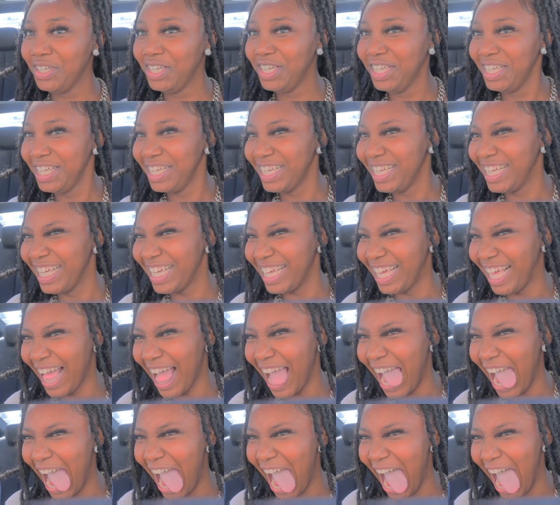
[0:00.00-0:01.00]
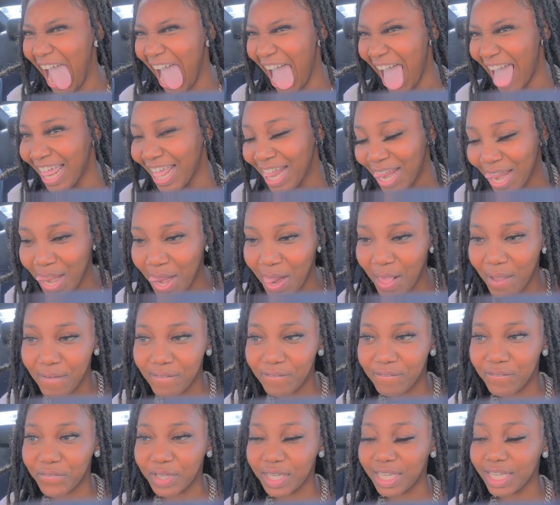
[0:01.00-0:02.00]
No, uh, no
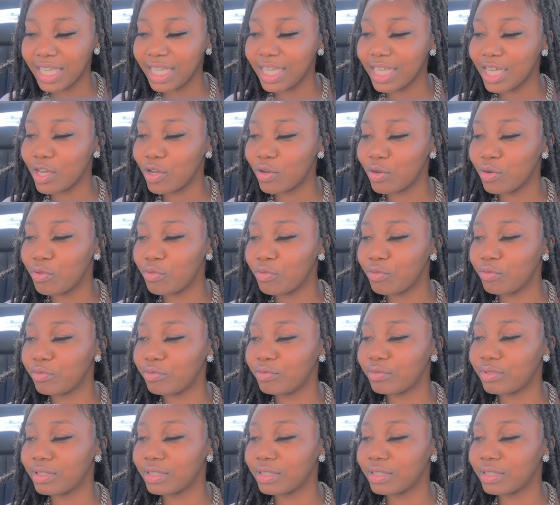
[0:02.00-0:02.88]
videos. Videos.